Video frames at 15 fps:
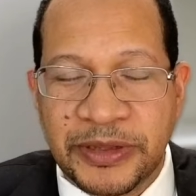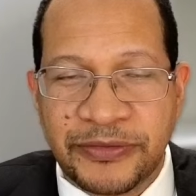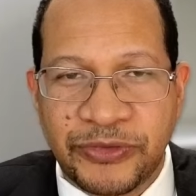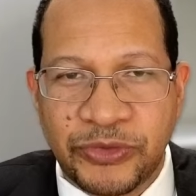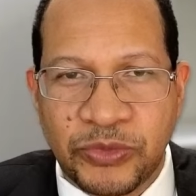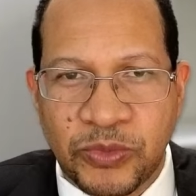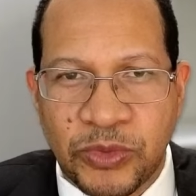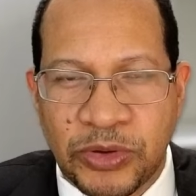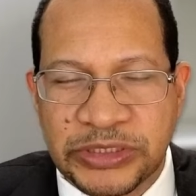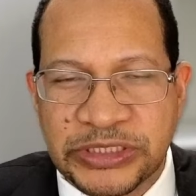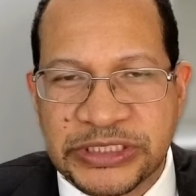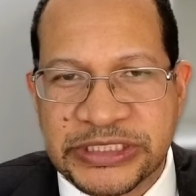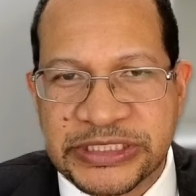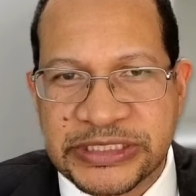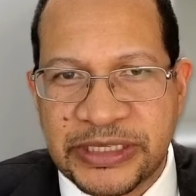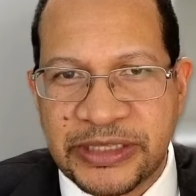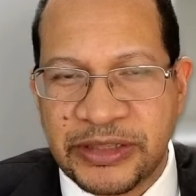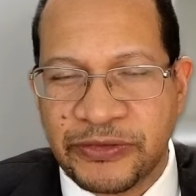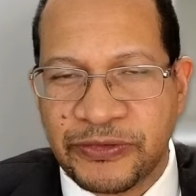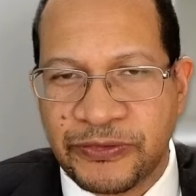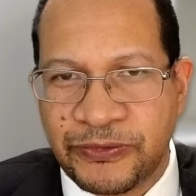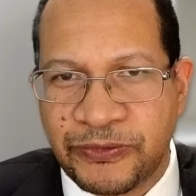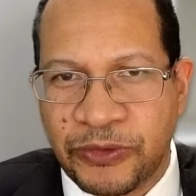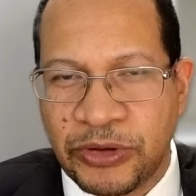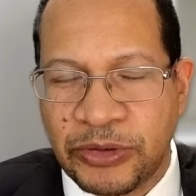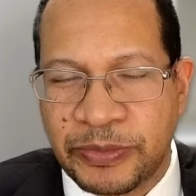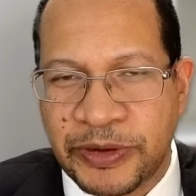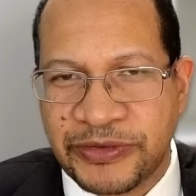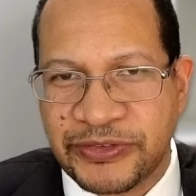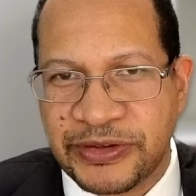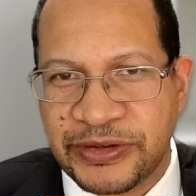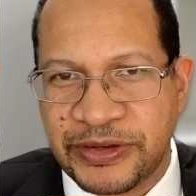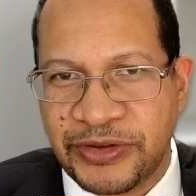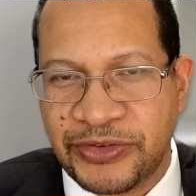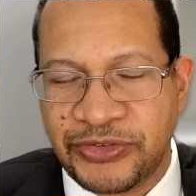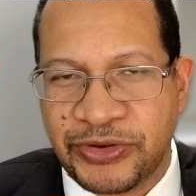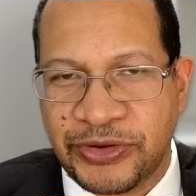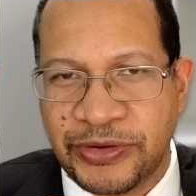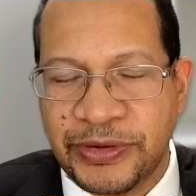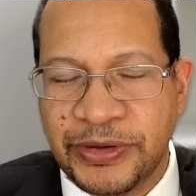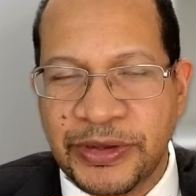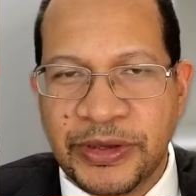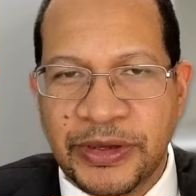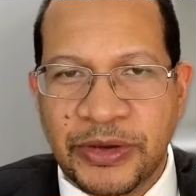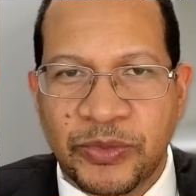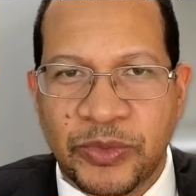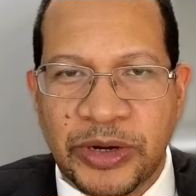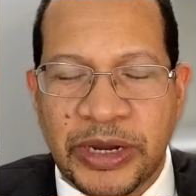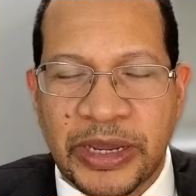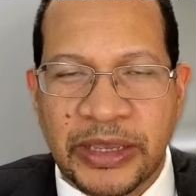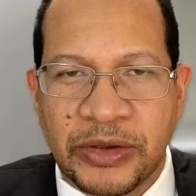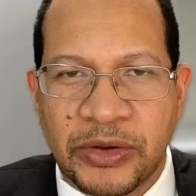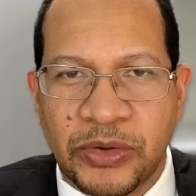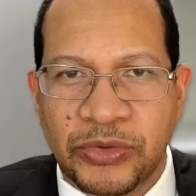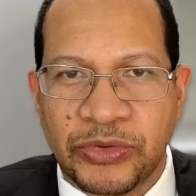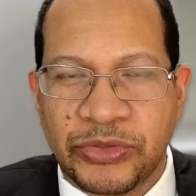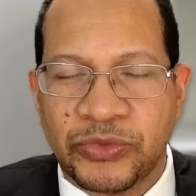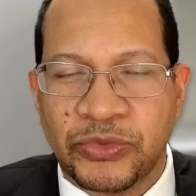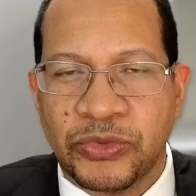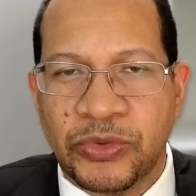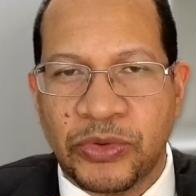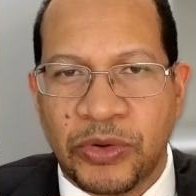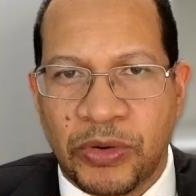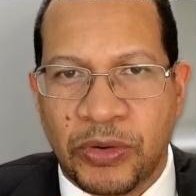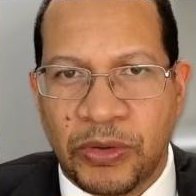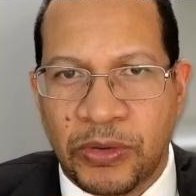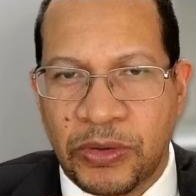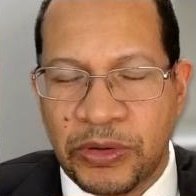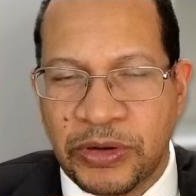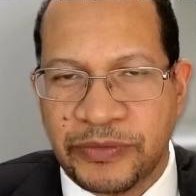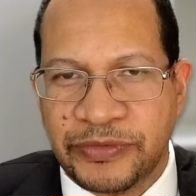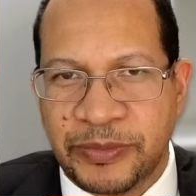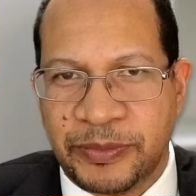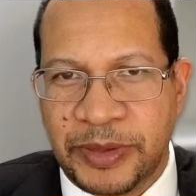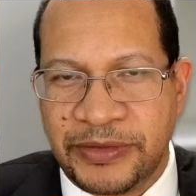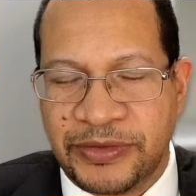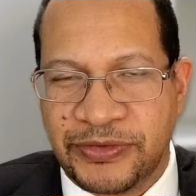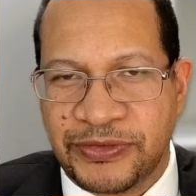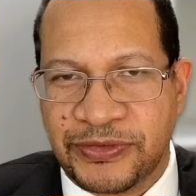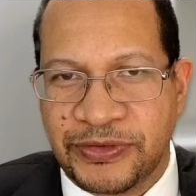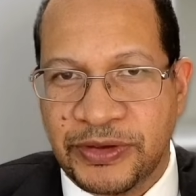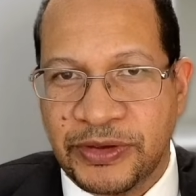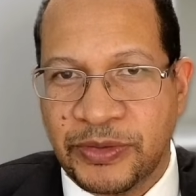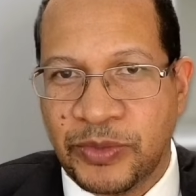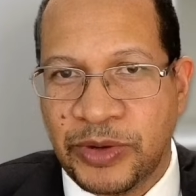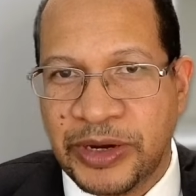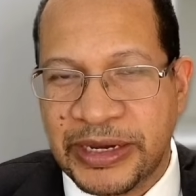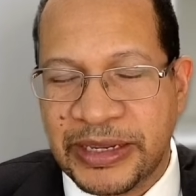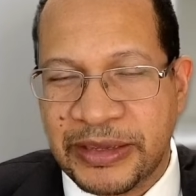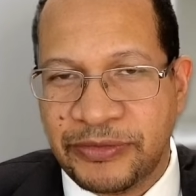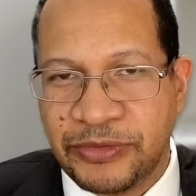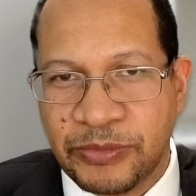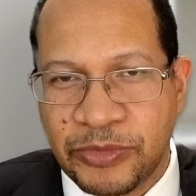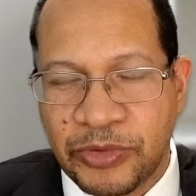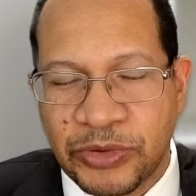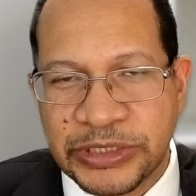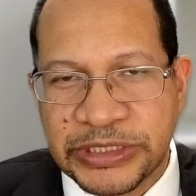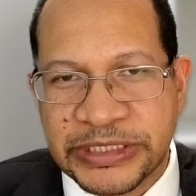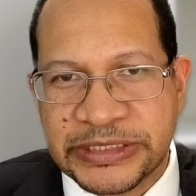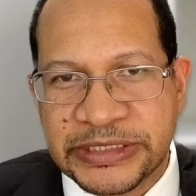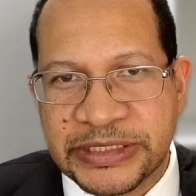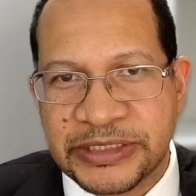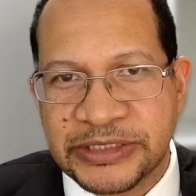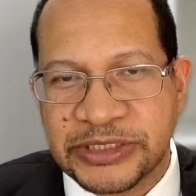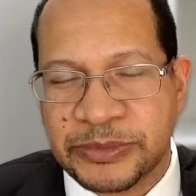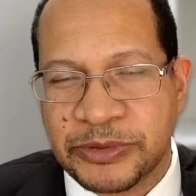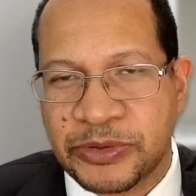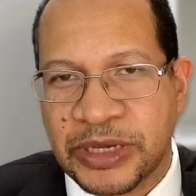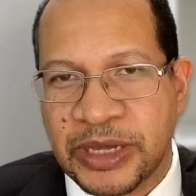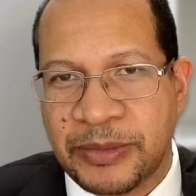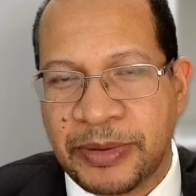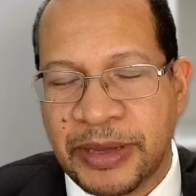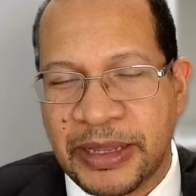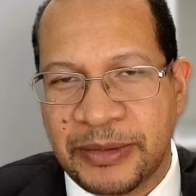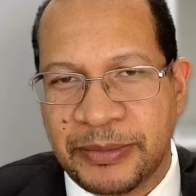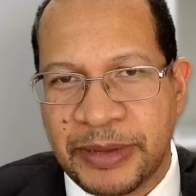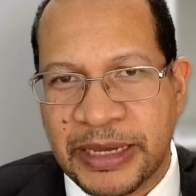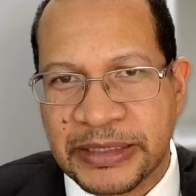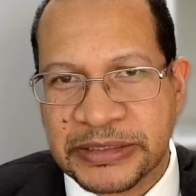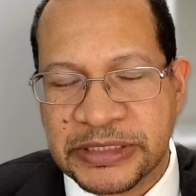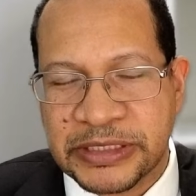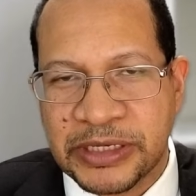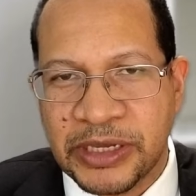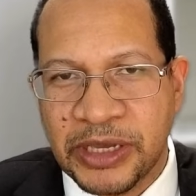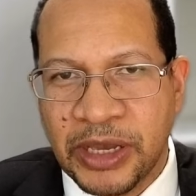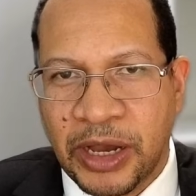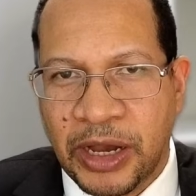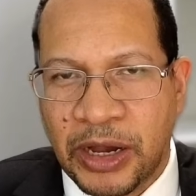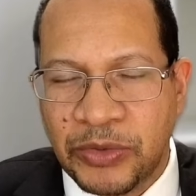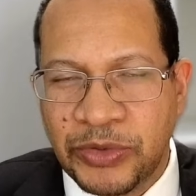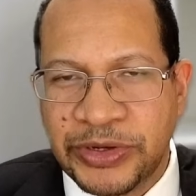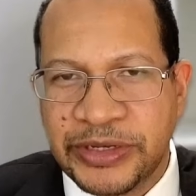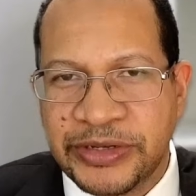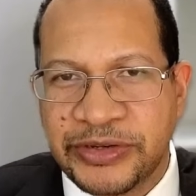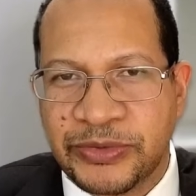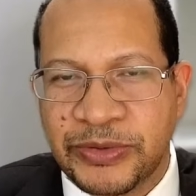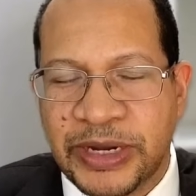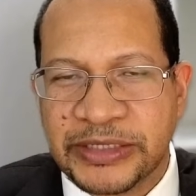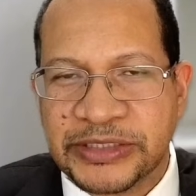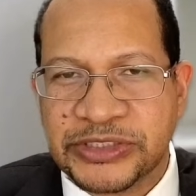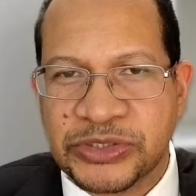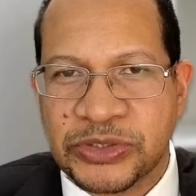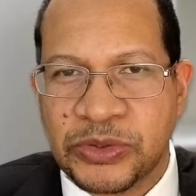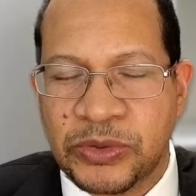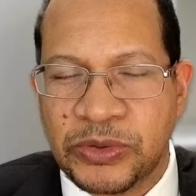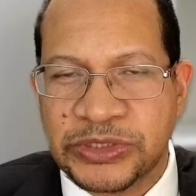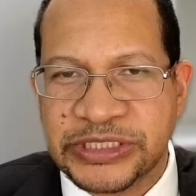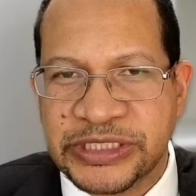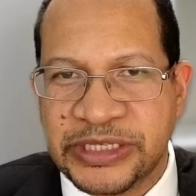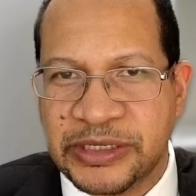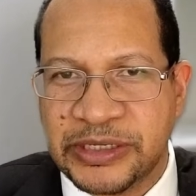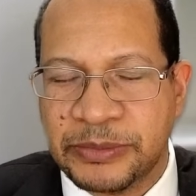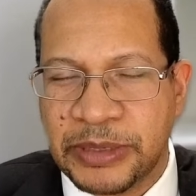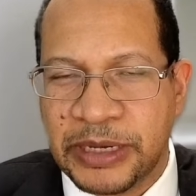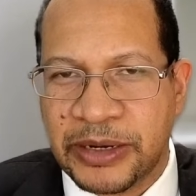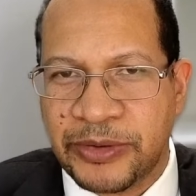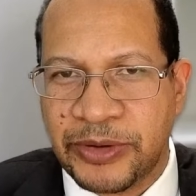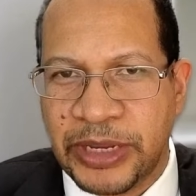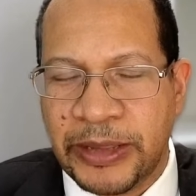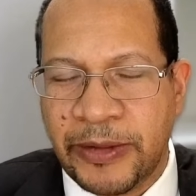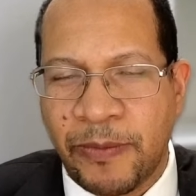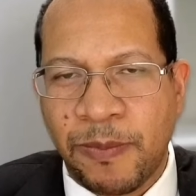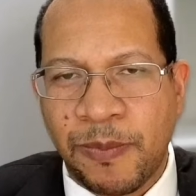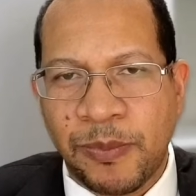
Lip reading: If you want to see the full presentation where I go through all of the bits, where I give you more details about Campylobacter, how it interacts to cause Guillain-Barre,